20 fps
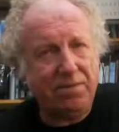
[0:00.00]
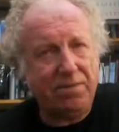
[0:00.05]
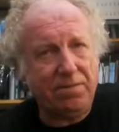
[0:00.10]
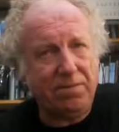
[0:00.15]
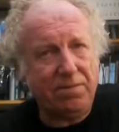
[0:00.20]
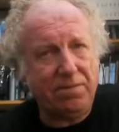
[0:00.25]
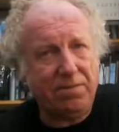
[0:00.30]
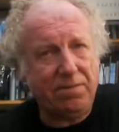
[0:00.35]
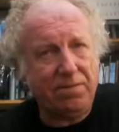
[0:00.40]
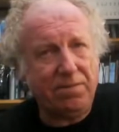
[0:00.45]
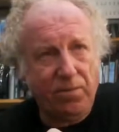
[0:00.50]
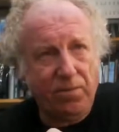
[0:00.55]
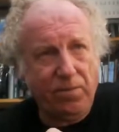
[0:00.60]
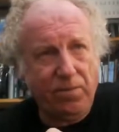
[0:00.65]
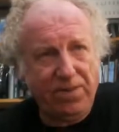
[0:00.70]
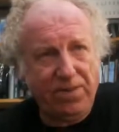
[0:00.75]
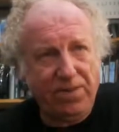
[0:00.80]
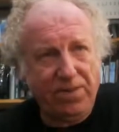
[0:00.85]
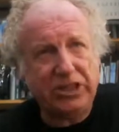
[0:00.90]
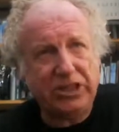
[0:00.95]
the we
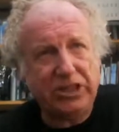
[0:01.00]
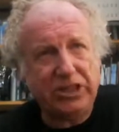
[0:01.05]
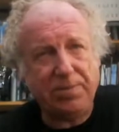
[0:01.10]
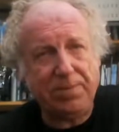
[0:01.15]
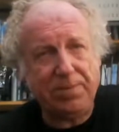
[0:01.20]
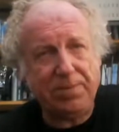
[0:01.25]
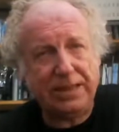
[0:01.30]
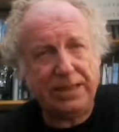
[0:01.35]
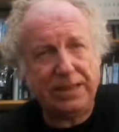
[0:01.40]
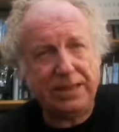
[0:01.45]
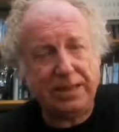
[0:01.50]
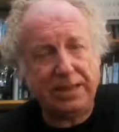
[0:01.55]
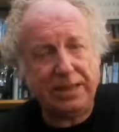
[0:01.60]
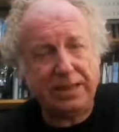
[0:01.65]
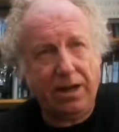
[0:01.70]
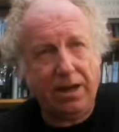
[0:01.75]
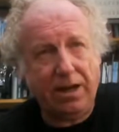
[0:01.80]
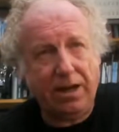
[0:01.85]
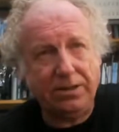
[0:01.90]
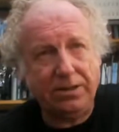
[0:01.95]
finished at Passing
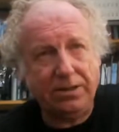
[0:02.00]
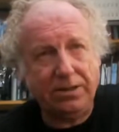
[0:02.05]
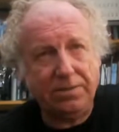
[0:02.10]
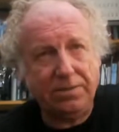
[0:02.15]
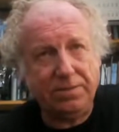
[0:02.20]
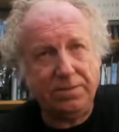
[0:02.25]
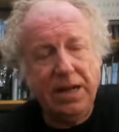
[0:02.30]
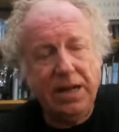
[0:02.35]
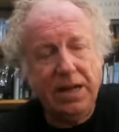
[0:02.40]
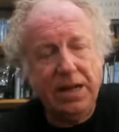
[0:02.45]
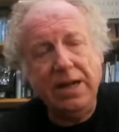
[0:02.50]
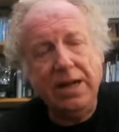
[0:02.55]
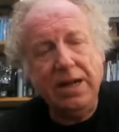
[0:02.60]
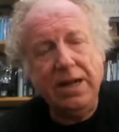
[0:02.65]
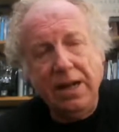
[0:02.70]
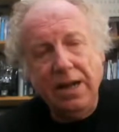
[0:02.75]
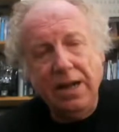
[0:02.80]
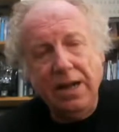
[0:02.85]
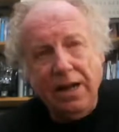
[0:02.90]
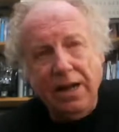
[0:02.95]
Clouds.
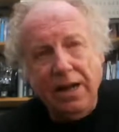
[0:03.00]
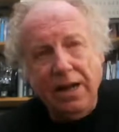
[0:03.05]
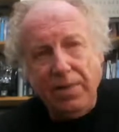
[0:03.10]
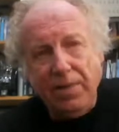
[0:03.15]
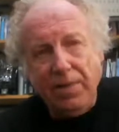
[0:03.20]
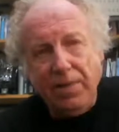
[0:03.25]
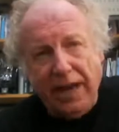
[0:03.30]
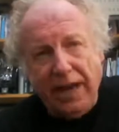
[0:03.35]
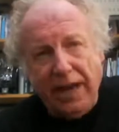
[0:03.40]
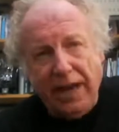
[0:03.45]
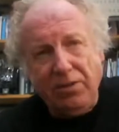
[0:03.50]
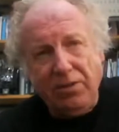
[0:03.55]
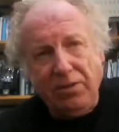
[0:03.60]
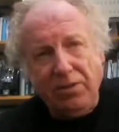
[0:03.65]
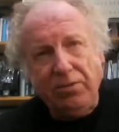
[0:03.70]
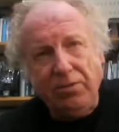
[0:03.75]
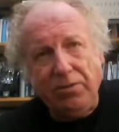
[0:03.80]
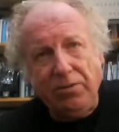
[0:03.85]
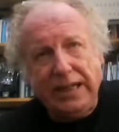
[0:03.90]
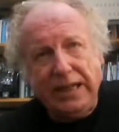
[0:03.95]
I go through
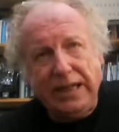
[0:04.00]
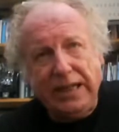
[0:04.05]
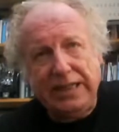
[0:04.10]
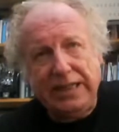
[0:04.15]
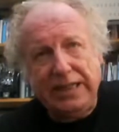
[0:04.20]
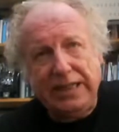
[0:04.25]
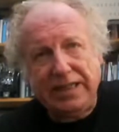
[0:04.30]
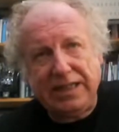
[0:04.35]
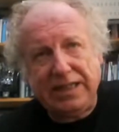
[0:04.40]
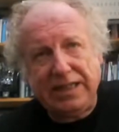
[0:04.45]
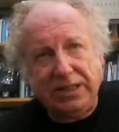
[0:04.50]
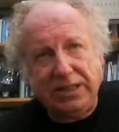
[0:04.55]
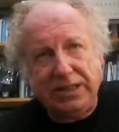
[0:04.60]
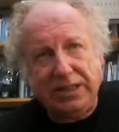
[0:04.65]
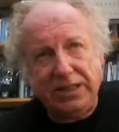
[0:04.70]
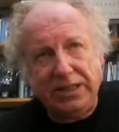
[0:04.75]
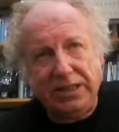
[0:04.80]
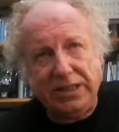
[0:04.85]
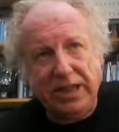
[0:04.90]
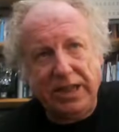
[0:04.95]
these text messages
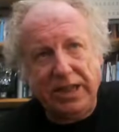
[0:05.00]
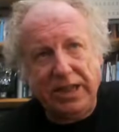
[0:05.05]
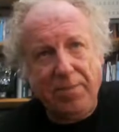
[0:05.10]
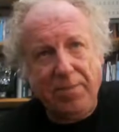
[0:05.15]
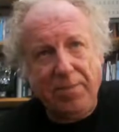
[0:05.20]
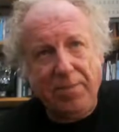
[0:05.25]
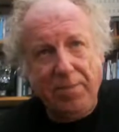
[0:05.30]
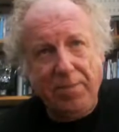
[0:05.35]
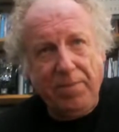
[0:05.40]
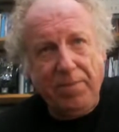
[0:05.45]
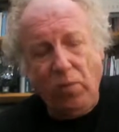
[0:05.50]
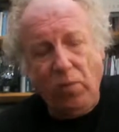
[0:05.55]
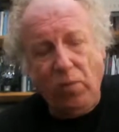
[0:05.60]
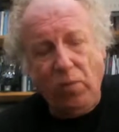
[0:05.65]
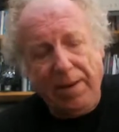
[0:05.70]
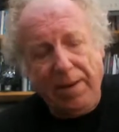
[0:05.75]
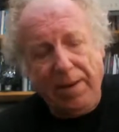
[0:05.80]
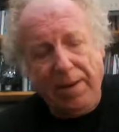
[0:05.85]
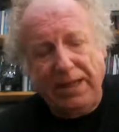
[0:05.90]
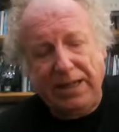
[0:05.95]
and I'm on my way.
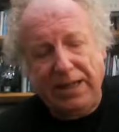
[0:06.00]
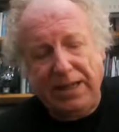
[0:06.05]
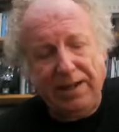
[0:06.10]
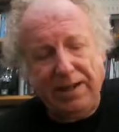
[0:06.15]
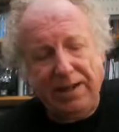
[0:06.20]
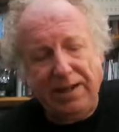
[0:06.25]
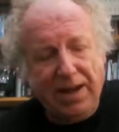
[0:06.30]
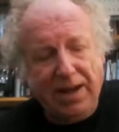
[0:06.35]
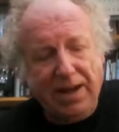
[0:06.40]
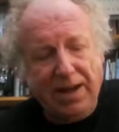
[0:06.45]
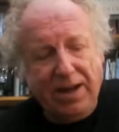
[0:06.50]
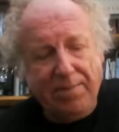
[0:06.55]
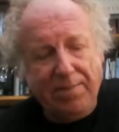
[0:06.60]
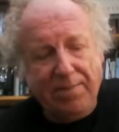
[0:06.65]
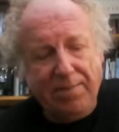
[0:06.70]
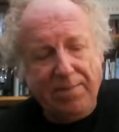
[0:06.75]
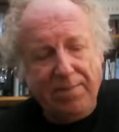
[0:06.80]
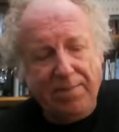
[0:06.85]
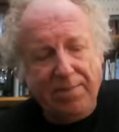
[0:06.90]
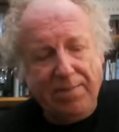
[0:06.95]
I have to, I'm making my
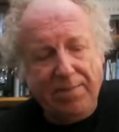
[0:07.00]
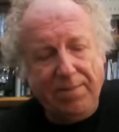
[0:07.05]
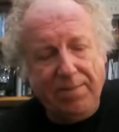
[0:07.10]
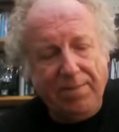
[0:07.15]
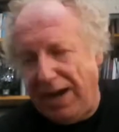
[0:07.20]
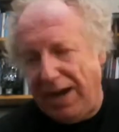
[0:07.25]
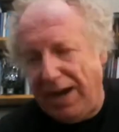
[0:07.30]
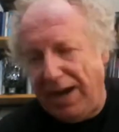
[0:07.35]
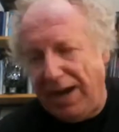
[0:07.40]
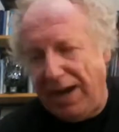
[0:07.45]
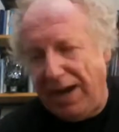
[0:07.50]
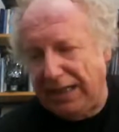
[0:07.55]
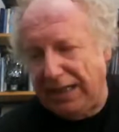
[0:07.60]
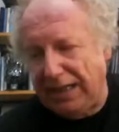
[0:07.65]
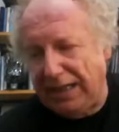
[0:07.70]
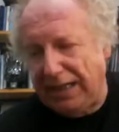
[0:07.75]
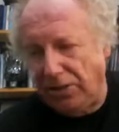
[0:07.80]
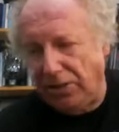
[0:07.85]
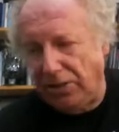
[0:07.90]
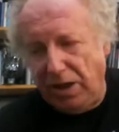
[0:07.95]
way back
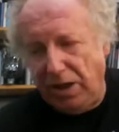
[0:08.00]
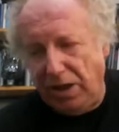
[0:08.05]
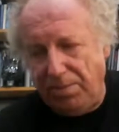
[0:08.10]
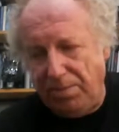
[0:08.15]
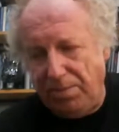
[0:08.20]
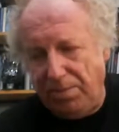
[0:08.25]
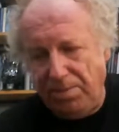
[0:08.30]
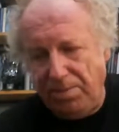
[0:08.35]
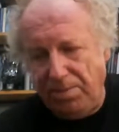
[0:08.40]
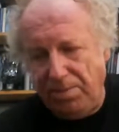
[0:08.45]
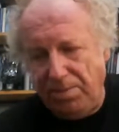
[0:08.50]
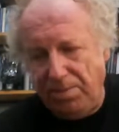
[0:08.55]
to um,